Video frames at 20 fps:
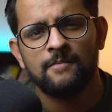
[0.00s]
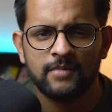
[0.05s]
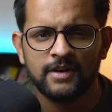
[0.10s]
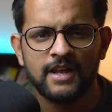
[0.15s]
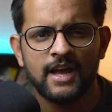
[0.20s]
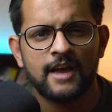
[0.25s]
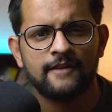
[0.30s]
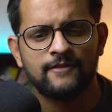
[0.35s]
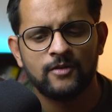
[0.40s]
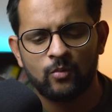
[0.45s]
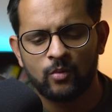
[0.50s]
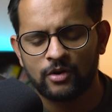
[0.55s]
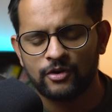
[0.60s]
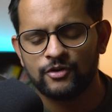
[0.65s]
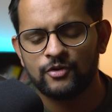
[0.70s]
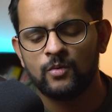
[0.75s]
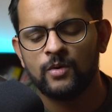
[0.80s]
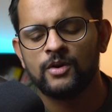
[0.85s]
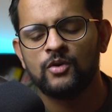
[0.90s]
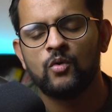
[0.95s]
But yeah, if you want
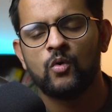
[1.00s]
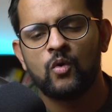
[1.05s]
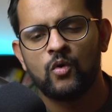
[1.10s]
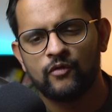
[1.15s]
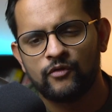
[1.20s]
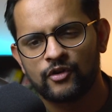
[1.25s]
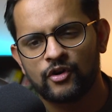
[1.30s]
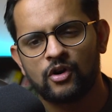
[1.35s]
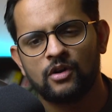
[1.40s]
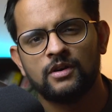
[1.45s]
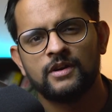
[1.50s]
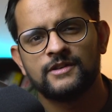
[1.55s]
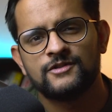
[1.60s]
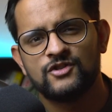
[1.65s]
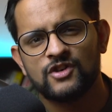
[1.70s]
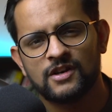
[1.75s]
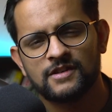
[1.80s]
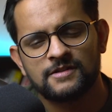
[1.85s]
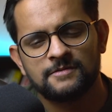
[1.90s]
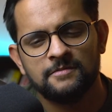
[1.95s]
to do an overall
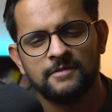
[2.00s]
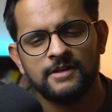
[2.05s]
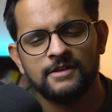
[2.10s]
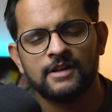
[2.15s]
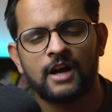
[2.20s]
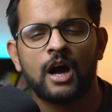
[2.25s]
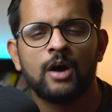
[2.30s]
adjustment,